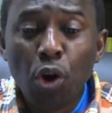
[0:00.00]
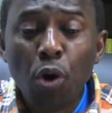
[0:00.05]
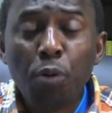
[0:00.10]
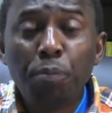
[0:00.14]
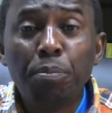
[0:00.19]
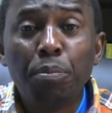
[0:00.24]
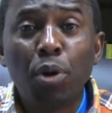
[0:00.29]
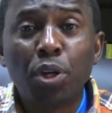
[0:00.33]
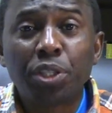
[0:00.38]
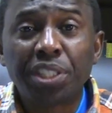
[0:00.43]

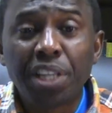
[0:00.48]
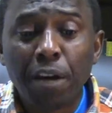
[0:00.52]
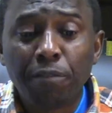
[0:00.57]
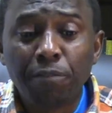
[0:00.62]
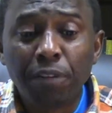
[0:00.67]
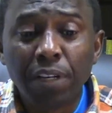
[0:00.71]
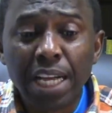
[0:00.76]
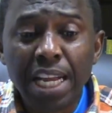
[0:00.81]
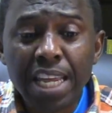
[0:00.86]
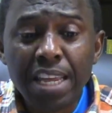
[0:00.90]
must have
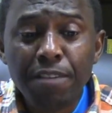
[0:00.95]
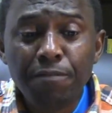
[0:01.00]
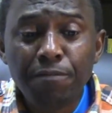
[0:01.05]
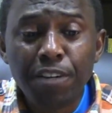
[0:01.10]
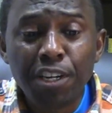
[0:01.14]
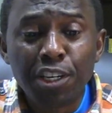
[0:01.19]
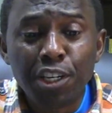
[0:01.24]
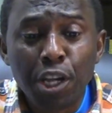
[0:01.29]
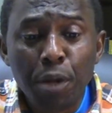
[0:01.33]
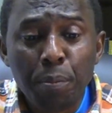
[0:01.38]
lived
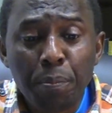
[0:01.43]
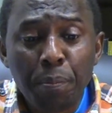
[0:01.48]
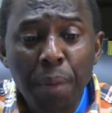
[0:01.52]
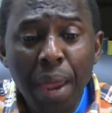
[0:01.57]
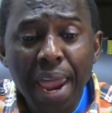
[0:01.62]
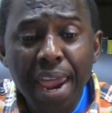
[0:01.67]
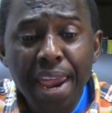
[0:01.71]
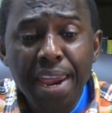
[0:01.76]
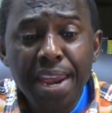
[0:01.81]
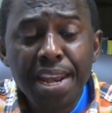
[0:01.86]
in the
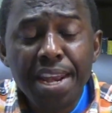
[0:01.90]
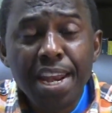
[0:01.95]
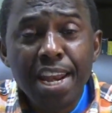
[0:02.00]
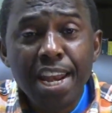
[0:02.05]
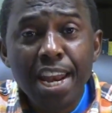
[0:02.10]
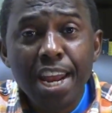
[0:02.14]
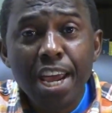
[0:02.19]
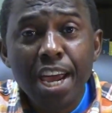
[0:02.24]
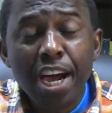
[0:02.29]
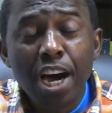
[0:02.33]
pain
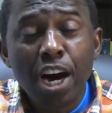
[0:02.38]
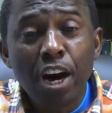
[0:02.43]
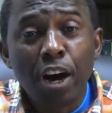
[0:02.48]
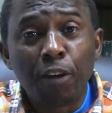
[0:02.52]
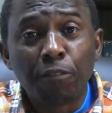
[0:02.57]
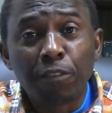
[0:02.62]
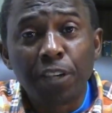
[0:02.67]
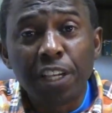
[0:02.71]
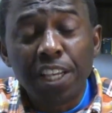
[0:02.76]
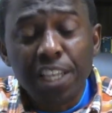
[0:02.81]

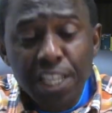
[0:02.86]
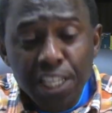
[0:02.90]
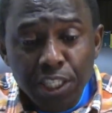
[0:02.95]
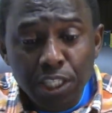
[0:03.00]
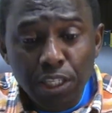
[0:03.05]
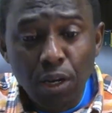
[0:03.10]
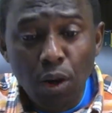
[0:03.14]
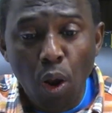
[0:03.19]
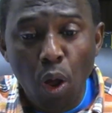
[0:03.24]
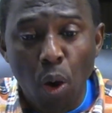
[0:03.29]
of his
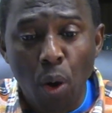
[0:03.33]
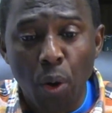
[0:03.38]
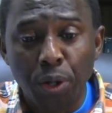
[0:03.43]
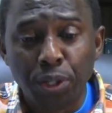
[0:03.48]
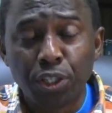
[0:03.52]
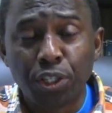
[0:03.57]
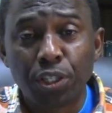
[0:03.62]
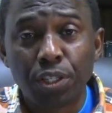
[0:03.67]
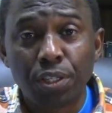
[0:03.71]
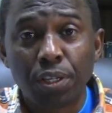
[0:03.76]

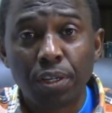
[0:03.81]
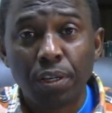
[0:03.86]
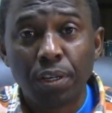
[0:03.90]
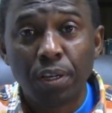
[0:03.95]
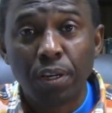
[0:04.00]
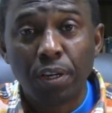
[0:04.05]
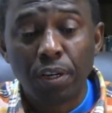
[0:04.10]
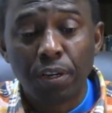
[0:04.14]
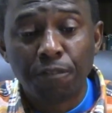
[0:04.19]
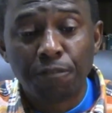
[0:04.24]
loss
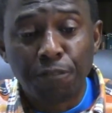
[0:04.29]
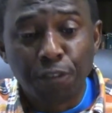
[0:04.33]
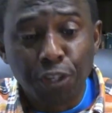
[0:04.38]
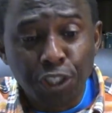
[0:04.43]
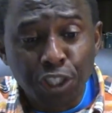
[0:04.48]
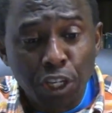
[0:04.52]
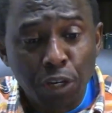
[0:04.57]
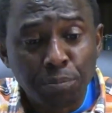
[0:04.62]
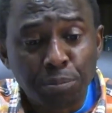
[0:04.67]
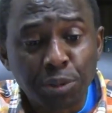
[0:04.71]
for
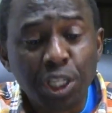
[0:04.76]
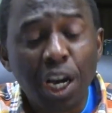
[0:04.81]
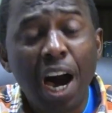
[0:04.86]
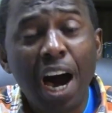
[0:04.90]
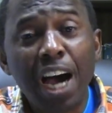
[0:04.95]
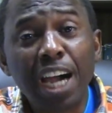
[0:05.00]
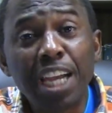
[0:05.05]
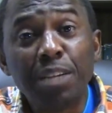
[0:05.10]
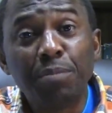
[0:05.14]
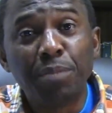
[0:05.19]
some
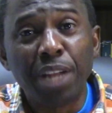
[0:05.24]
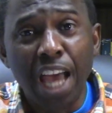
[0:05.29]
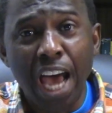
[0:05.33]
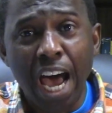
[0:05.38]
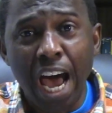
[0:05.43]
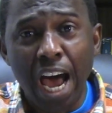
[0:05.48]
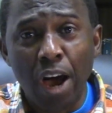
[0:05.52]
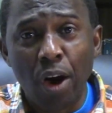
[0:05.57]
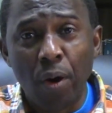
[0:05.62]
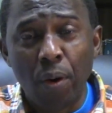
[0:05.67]
time
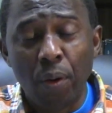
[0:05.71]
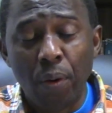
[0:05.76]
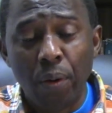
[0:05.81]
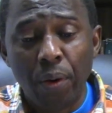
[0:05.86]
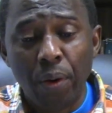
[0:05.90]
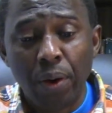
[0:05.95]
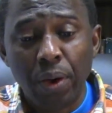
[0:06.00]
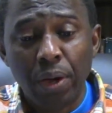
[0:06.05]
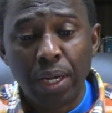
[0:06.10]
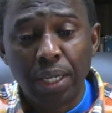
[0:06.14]
now
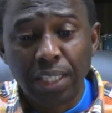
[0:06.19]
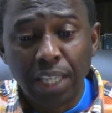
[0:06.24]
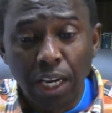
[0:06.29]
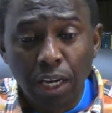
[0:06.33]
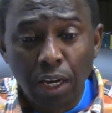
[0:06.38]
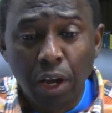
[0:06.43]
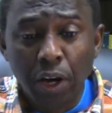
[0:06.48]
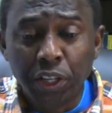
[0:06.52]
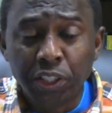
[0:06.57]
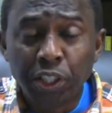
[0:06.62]
the
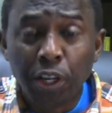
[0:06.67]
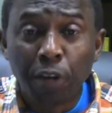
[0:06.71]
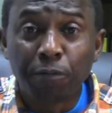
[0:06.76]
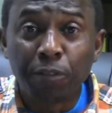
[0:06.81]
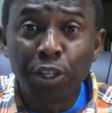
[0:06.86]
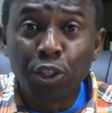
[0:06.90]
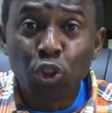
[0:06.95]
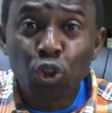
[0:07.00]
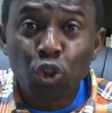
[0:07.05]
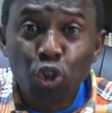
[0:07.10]
loss of
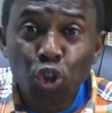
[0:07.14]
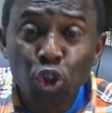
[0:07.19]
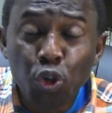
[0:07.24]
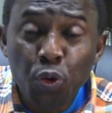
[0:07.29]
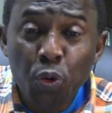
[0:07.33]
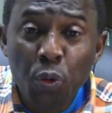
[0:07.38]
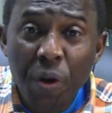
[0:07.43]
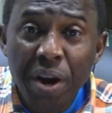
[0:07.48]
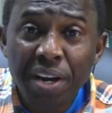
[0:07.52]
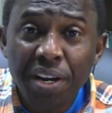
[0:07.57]
his
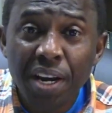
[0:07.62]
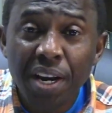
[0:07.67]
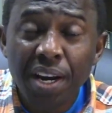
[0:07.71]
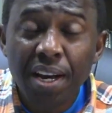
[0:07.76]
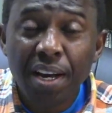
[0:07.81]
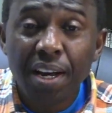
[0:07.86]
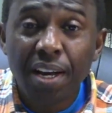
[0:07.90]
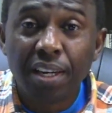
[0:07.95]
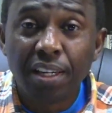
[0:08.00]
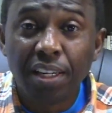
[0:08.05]
children,
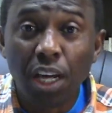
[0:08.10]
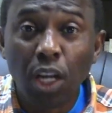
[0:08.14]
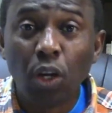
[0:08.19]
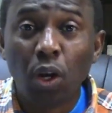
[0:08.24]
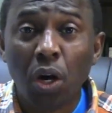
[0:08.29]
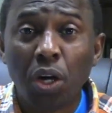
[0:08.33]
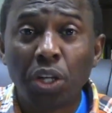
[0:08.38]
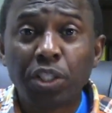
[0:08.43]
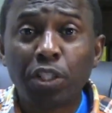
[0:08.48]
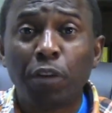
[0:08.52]
the
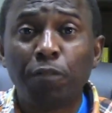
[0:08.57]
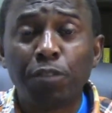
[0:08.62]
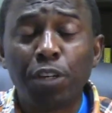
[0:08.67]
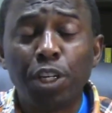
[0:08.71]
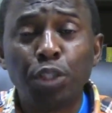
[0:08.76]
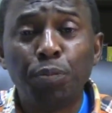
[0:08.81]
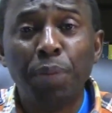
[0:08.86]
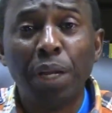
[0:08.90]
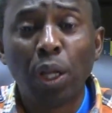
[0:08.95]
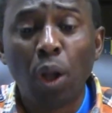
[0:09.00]
loss of
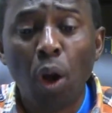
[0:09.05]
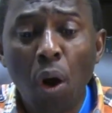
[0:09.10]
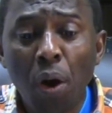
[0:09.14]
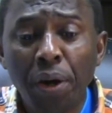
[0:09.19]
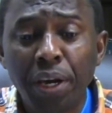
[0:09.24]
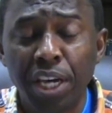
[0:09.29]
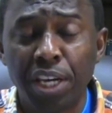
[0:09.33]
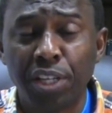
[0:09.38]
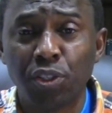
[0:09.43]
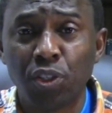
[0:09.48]
his
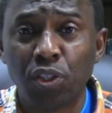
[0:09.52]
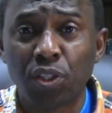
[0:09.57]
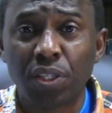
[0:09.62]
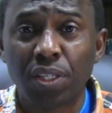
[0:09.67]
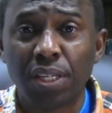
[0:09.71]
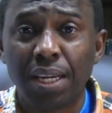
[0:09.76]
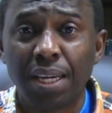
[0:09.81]
belongings.